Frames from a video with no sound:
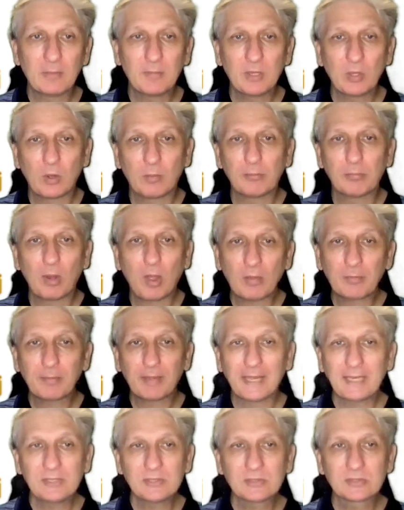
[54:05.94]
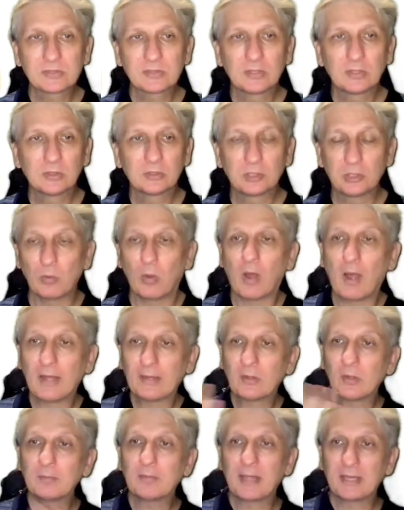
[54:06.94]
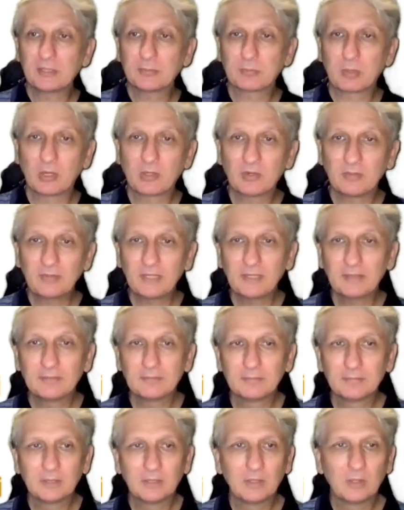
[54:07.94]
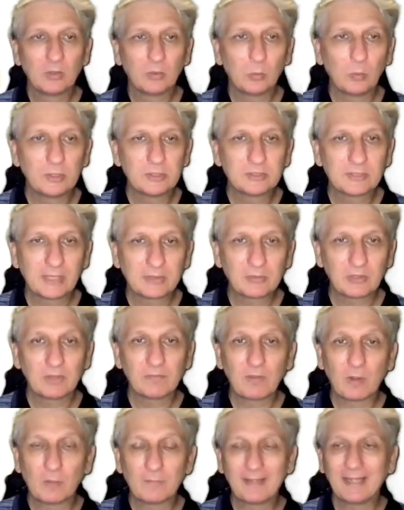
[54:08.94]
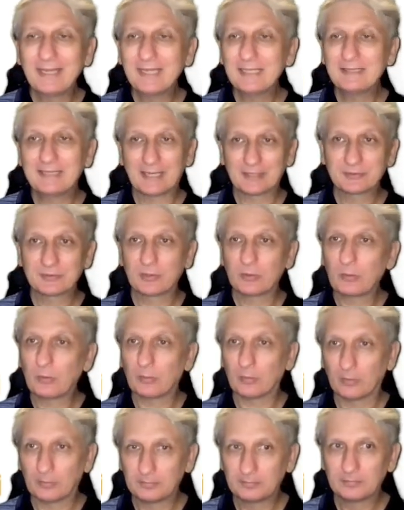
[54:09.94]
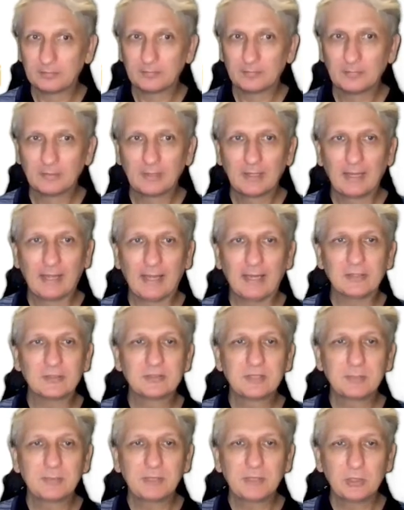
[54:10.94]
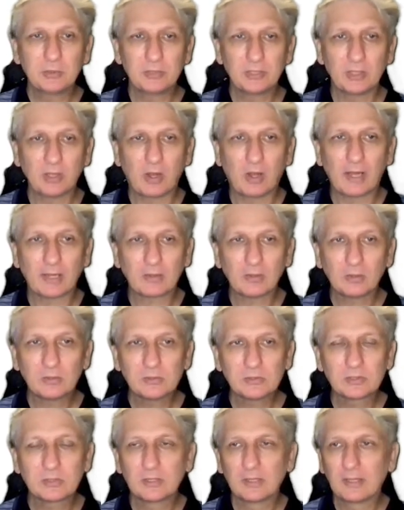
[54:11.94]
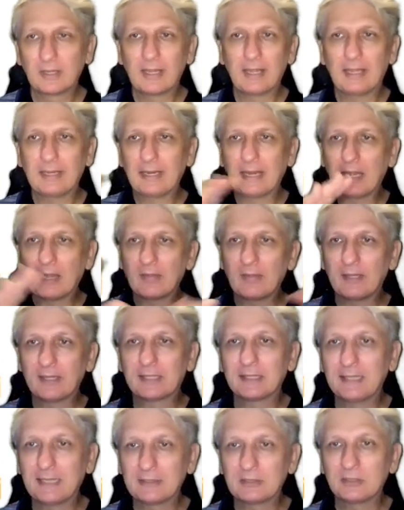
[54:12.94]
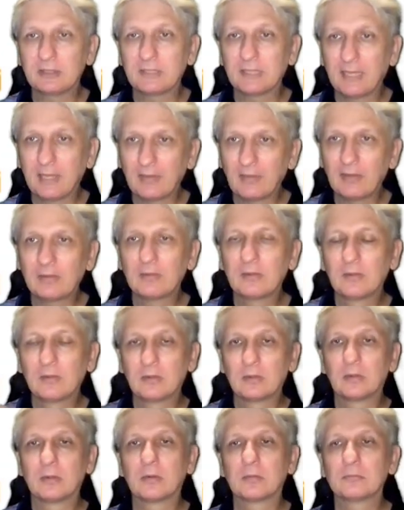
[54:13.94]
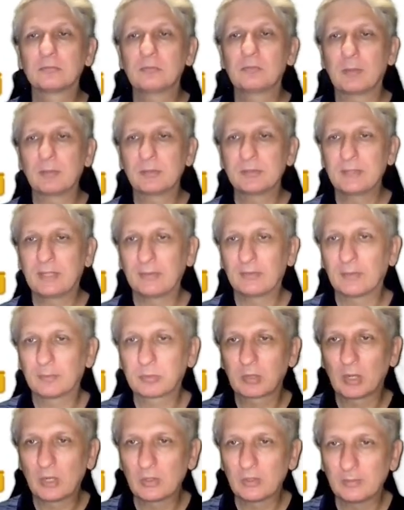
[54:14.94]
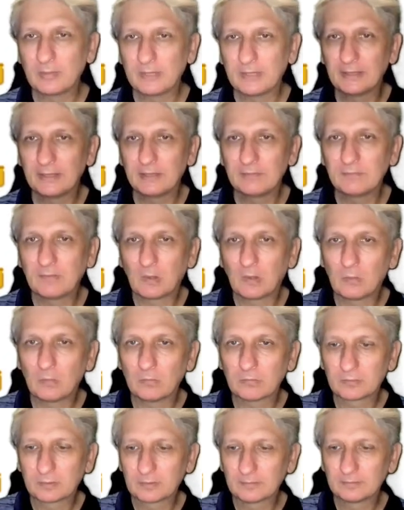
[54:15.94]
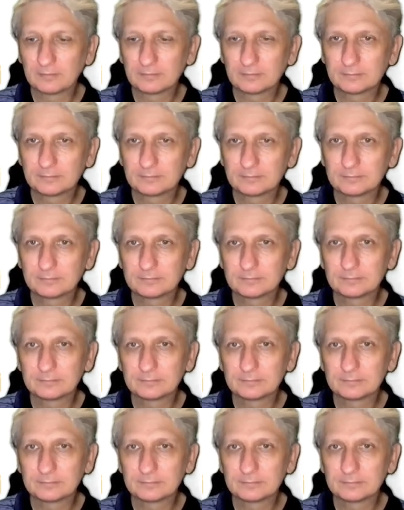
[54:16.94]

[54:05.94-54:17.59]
And we can go beyond block-based to icon-based programming which doesn't involve any text at all. And it's simply using icons and how they're connected together represent the programming involved.